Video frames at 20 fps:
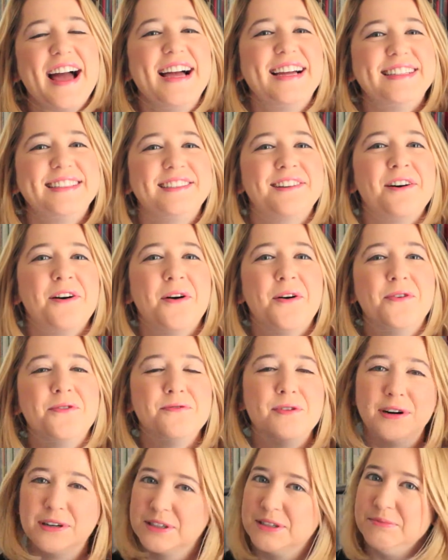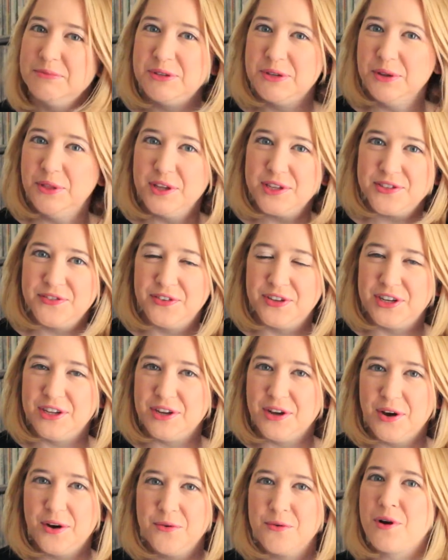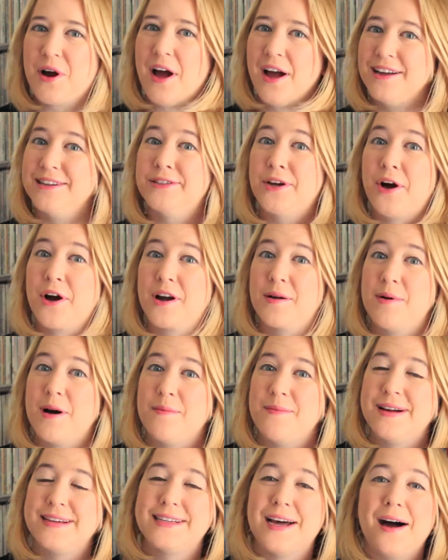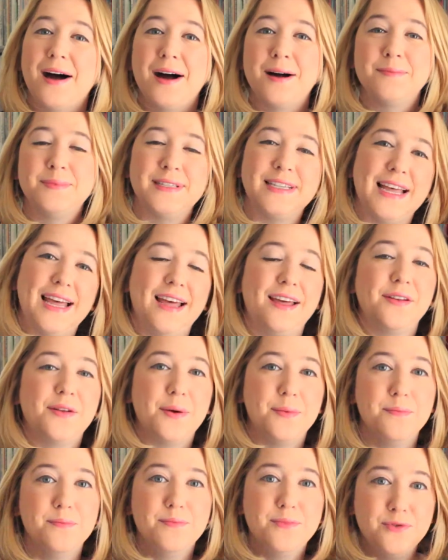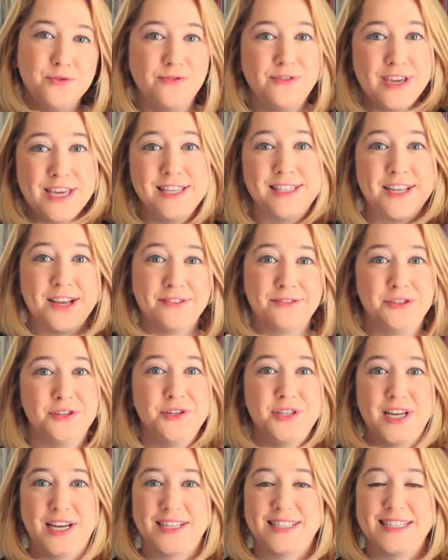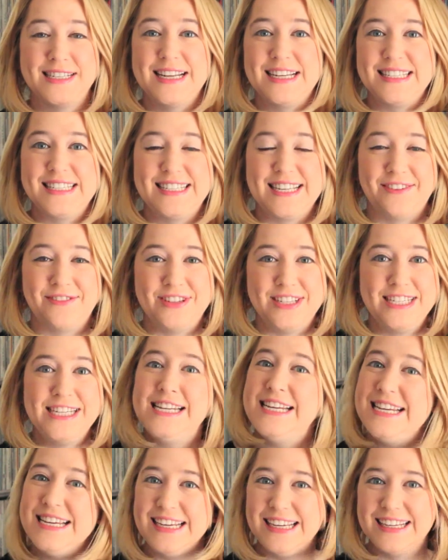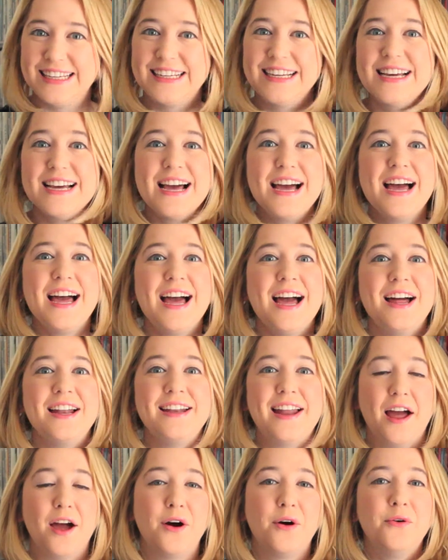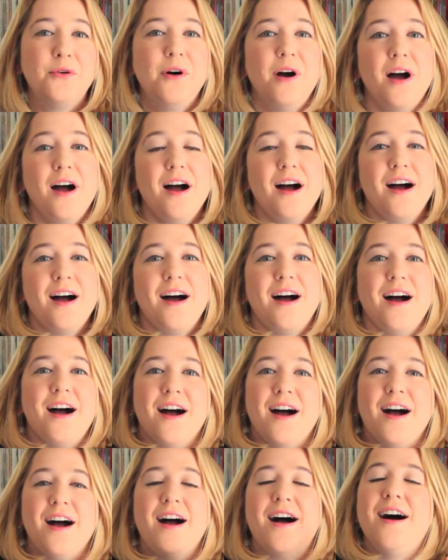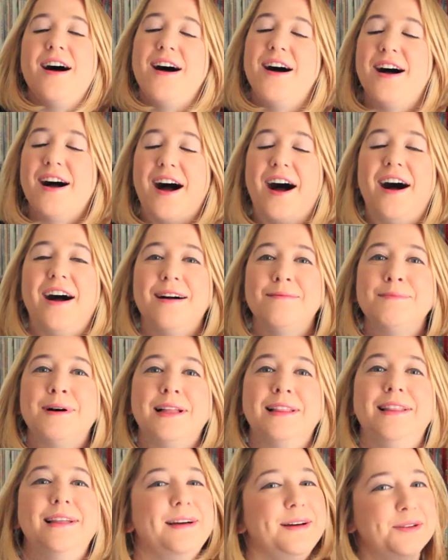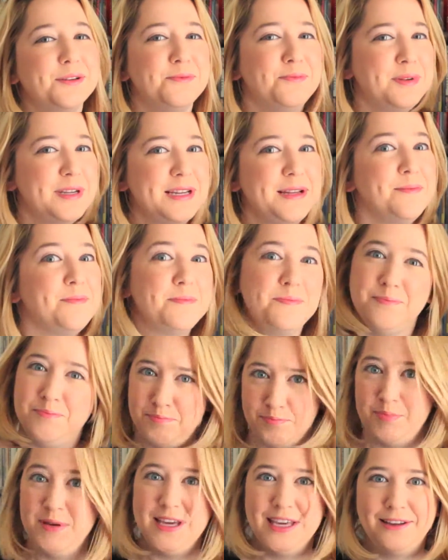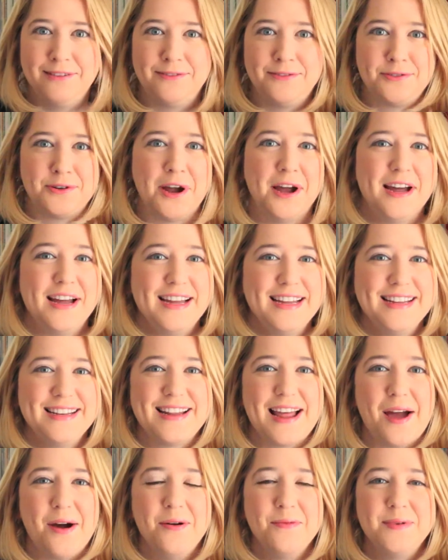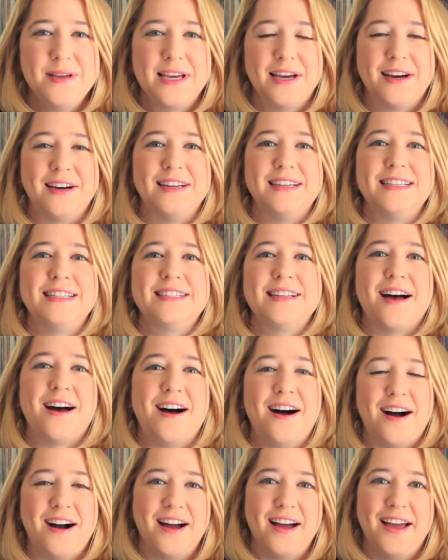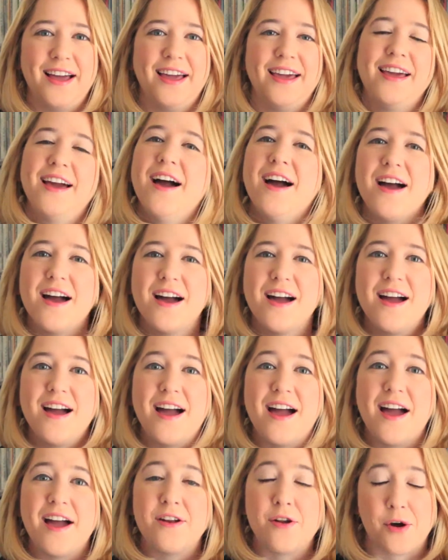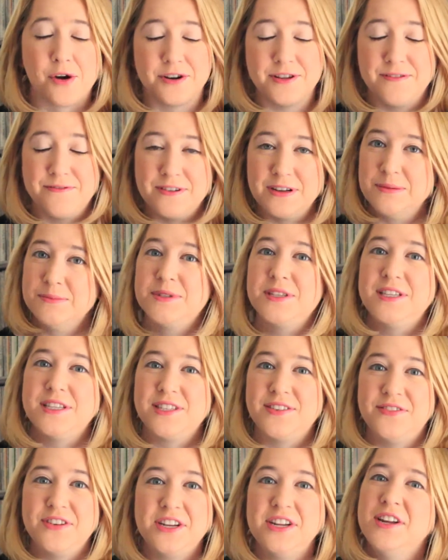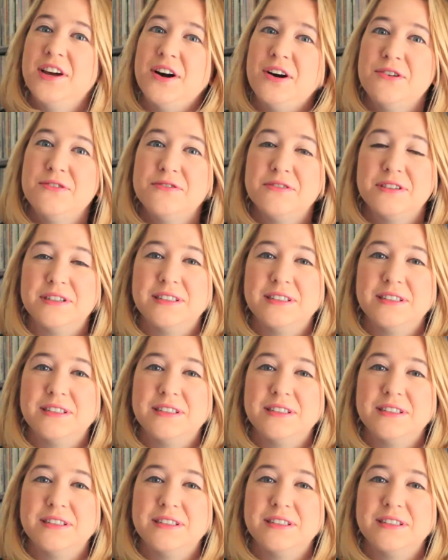and welcome to this video where I talk about my top 10 movies of 2017. Now, I'm a little bit peeved right now because I had already filmed this video,